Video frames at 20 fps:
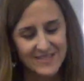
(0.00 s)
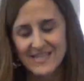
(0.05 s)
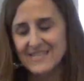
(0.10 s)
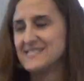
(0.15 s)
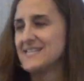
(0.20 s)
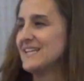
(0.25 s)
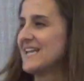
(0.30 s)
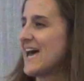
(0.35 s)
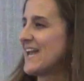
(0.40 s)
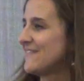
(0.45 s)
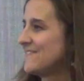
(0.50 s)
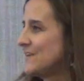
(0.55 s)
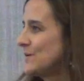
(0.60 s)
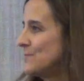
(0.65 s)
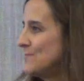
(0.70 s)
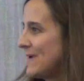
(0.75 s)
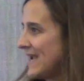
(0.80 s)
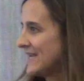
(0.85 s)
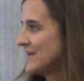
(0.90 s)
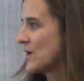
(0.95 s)
As a lot of
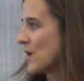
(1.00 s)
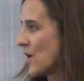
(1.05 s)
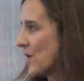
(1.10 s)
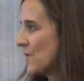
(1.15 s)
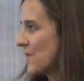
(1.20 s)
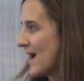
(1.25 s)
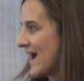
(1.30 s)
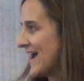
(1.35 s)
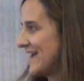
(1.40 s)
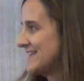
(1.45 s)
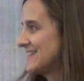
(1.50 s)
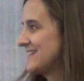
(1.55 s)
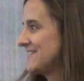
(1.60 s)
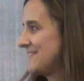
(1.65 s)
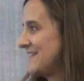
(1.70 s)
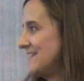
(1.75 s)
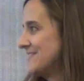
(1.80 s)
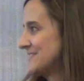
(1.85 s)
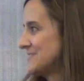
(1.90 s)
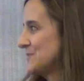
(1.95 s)
you may know, I
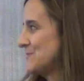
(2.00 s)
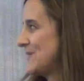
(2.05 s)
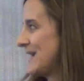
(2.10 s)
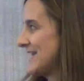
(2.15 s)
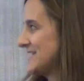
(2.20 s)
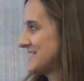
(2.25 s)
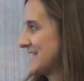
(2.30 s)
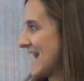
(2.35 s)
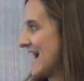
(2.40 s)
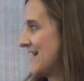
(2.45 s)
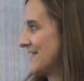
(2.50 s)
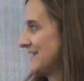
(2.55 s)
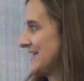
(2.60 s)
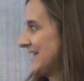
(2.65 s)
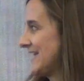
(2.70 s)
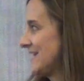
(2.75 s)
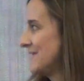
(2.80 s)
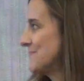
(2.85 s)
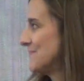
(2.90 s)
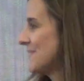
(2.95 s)
live here in DuPage
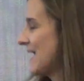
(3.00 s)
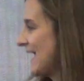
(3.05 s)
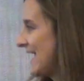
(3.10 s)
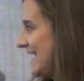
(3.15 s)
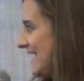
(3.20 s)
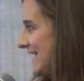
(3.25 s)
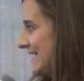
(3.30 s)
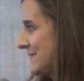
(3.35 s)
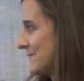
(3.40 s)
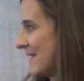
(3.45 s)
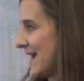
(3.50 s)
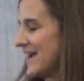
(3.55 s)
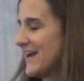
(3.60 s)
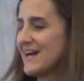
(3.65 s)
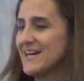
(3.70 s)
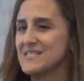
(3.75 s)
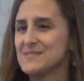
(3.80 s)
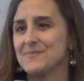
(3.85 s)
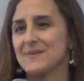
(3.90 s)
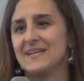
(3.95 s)
County, and my
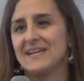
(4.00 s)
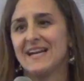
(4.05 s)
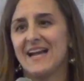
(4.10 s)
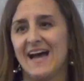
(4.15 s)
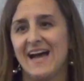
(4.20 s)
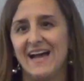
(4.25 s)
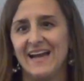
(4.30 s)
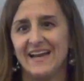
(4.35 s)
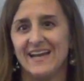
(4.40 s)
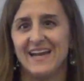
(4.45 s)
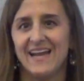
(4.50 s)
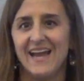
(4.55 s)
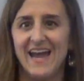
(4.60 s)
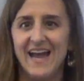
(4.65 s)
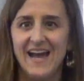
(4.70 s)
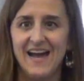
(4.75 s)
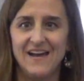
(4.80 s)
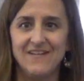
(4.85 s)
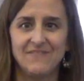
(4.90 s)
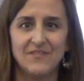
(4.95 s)
husband and I
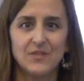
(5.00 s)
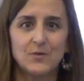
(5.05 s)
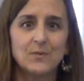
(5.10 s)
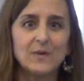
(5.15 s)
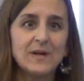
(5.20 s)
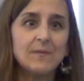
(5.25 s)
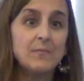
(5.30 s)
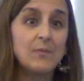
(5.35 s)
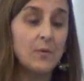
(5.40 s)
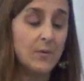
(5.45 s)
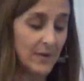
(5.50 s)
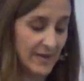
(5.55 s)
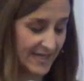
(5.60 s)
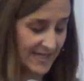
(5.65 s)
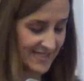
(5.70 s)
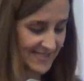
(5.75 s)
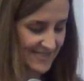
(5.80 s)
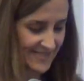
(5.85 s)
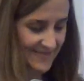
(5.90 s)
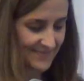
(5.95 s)
have 3
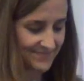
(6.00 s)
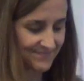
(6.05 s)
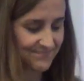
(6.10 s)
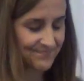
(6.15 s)
boys.